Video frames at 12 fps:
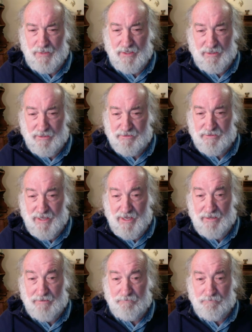And his
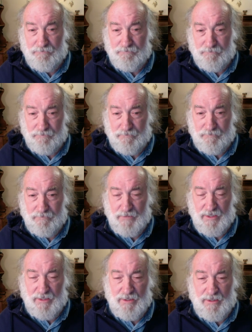name
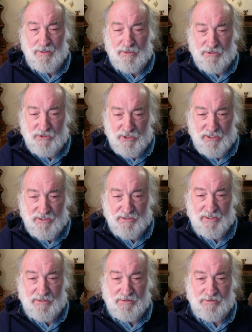is
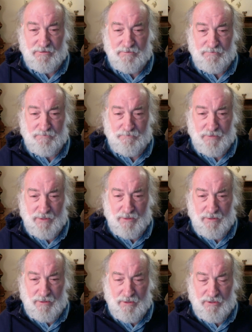Jesus.
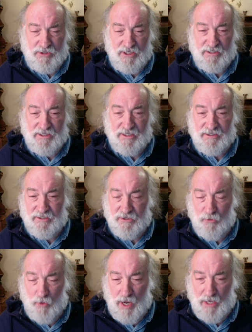Jesus
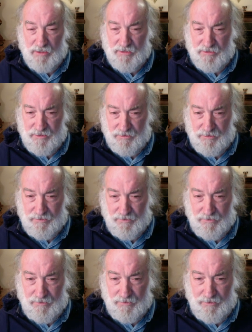the Christ,
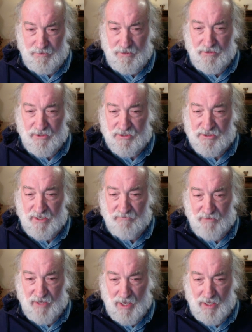the Son
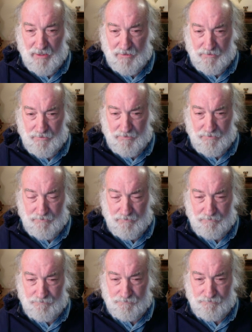of God,
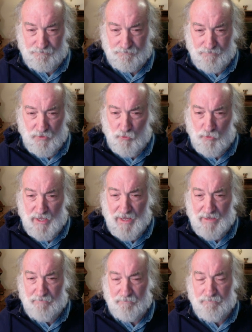who
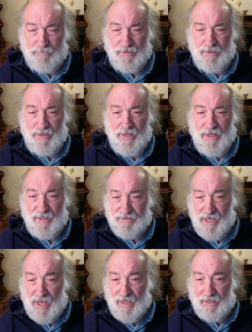came
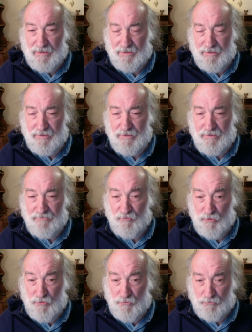and died
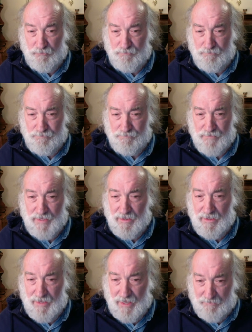for you
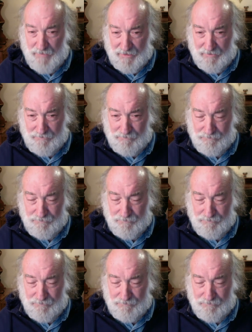and me.